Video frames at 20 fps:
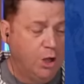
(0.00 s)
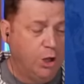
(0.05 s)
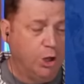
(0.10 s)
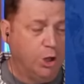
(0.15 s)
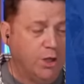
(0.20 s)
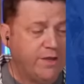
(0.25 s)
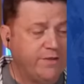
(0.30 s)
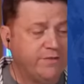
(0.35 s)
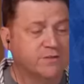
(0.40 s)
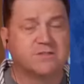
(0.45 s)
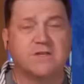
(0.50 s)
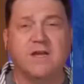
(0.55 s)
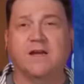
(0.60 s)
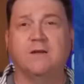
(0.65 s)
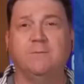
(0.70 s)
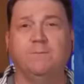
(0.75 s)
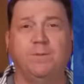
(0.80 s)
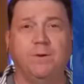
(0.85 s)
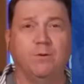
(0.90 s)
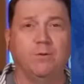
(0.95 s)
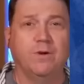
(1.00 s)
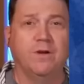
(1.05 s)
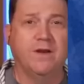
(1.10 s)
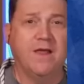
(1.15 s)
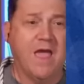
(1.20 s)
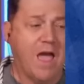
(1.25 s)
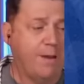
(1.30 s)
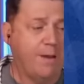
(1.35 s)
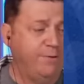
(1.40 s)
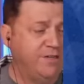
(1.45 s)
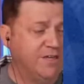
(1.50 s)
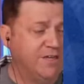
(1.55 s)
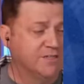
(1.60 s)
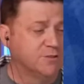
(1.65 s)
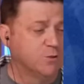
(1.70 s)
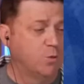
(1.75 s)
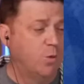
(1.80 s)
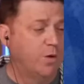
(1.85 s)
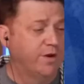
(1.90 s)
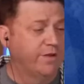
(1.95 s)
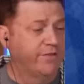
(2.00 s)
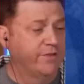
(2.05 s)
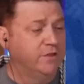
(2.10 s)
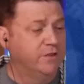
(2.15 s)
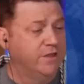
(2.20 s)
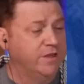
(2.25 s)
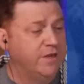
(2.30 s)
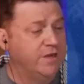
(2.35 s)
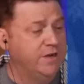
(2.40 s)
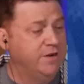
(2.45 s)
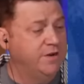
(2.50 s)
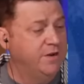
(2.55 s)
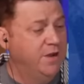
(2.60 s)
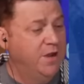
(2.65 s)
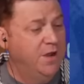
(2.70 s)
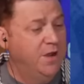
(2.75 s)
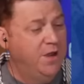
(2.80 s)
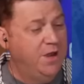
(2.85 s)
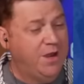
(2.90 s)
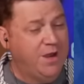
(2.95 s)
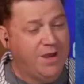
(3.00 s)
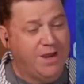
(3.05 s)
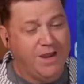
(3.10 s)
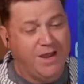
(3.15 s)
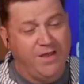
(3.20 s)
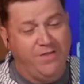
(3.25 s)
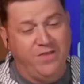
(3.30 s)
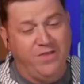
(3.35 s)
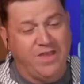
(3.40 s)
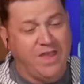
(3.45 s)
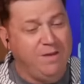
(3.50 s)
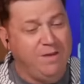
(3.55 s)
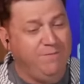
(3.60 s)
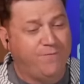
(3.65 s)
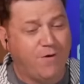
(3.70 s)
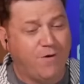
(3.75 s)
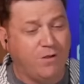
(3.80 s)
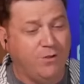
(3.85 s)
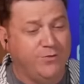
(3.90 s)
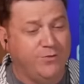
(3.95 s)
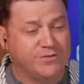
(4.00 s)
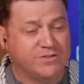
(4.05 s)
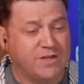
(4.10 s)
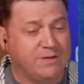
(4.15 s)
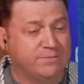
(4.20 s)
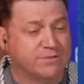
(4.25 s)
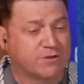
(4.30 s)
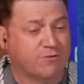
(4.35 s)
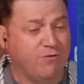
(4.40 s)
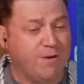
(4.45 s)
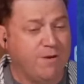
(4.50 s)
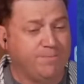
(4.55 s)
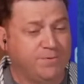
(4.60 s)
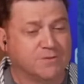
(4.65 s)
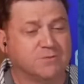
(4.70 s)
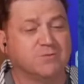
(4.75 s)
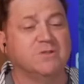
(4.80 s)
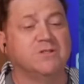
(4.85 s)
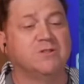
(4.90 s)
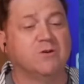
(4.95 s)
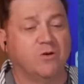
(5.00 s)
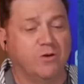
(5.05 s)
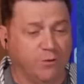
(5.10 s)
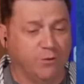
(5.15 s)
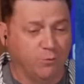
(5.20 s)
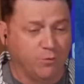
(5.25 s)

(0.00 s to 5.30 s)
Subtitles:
late in the second period, Abbey takes a 1-0 lead, and the game followed the same script as we show you the